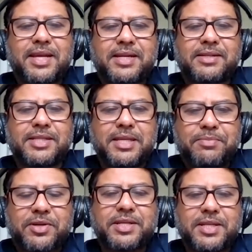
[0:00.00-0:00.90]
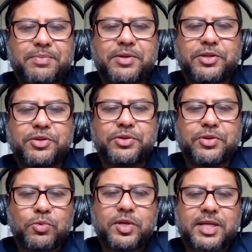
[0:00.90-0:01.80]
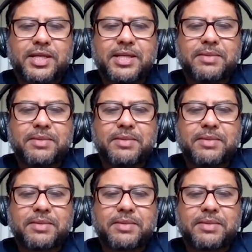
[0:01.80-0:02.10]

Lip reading: get deeper and deeper into your work,